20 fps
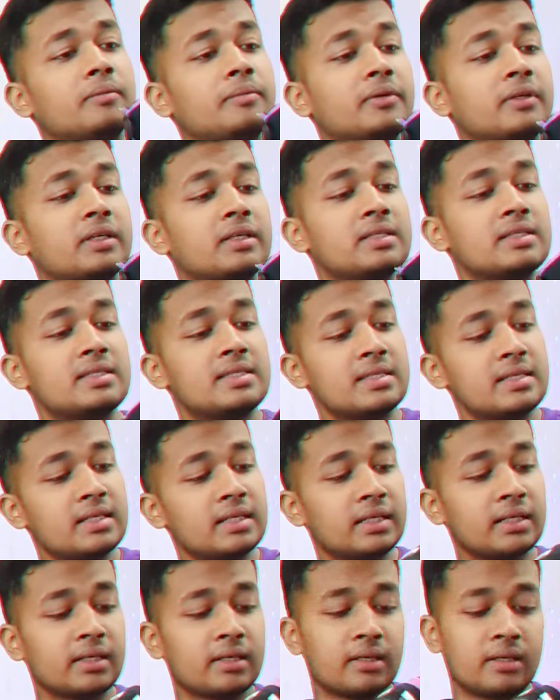hope you can
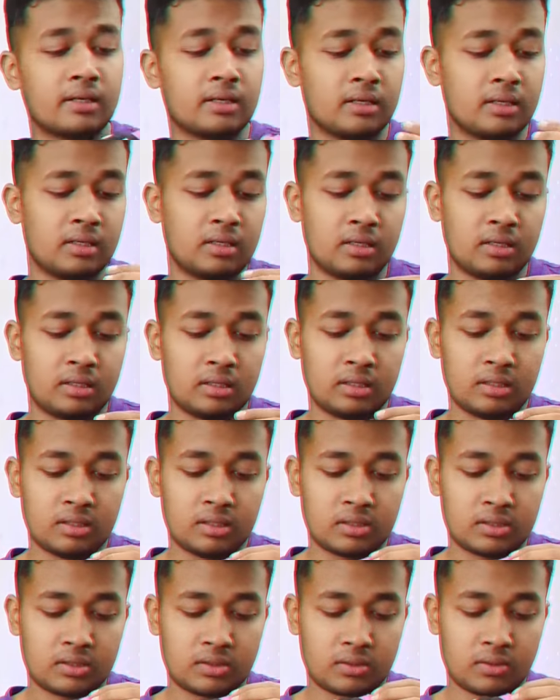see it.
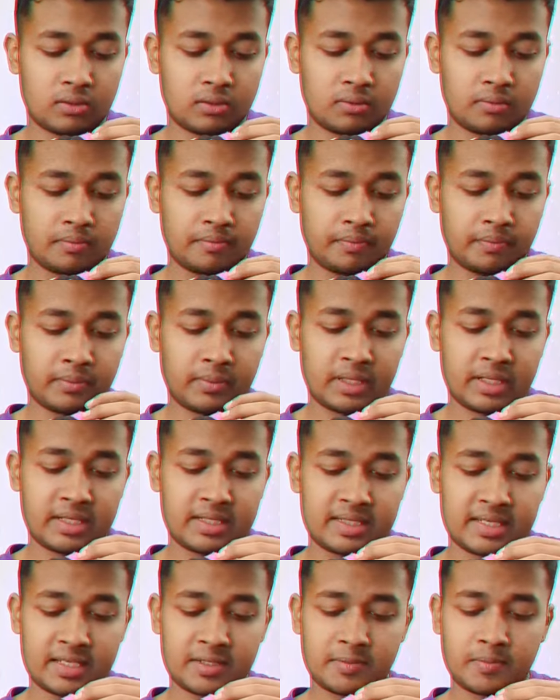So
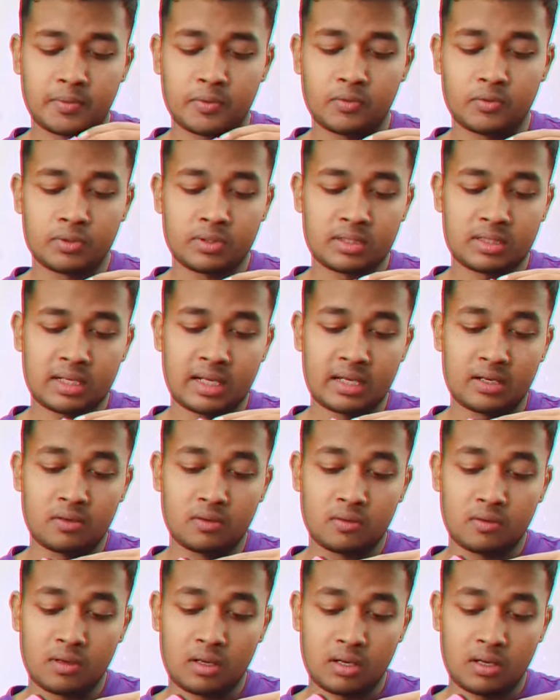it's exposed. I
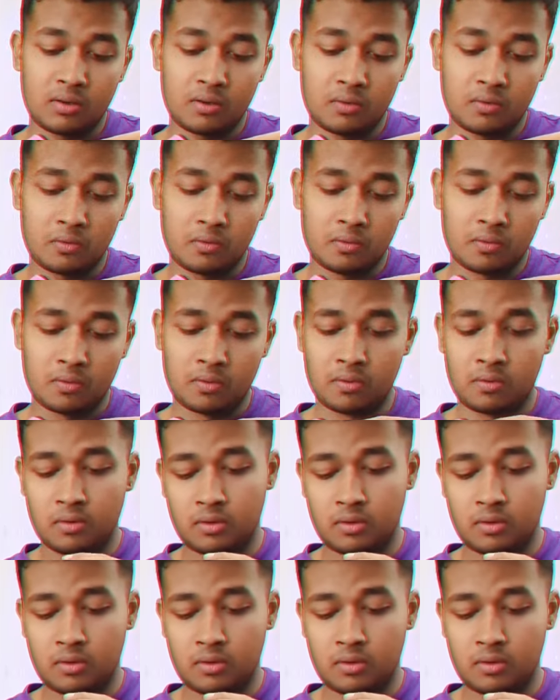don't know how